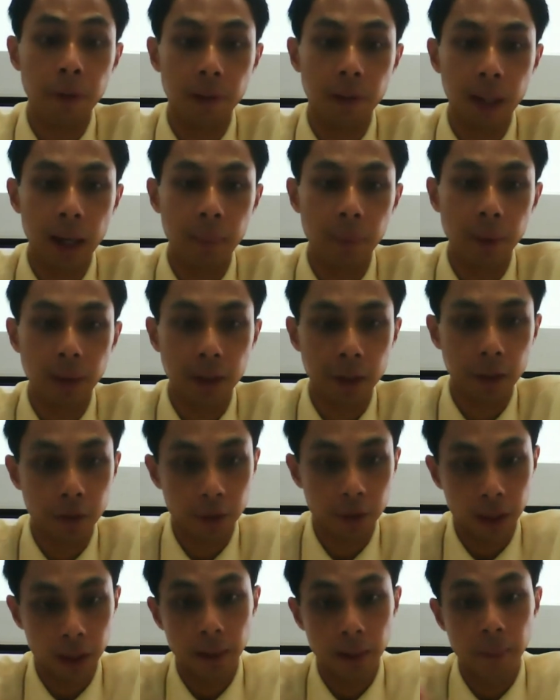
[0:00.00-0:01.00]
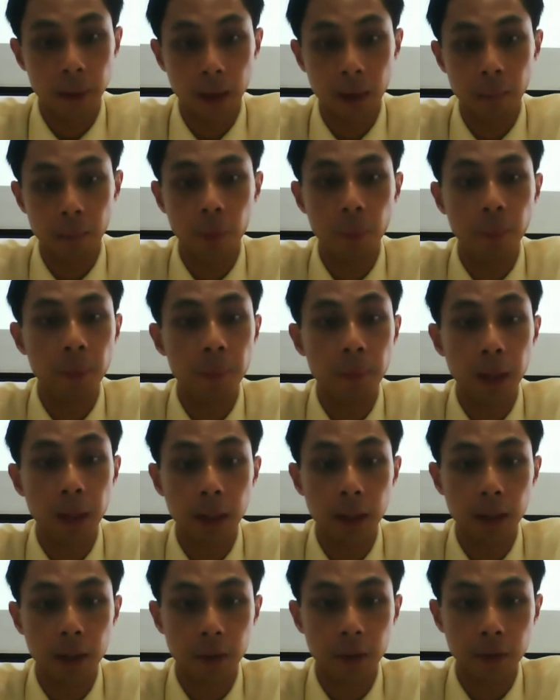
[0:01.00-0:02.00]
of time until you get proper
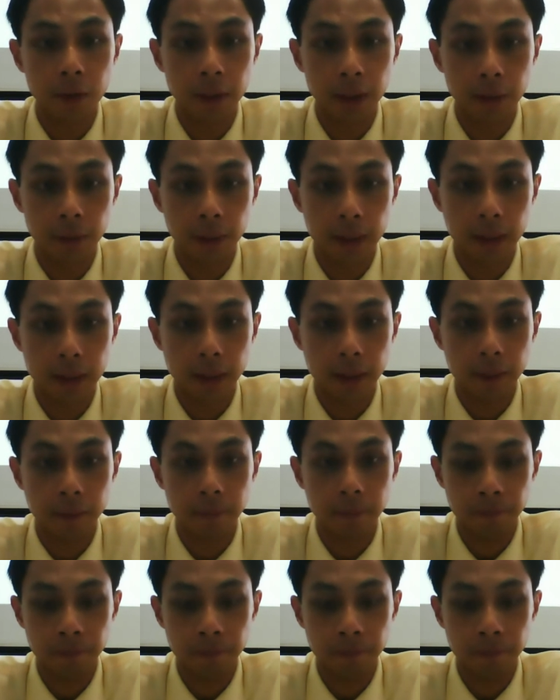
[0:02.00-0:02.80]
medical consultation.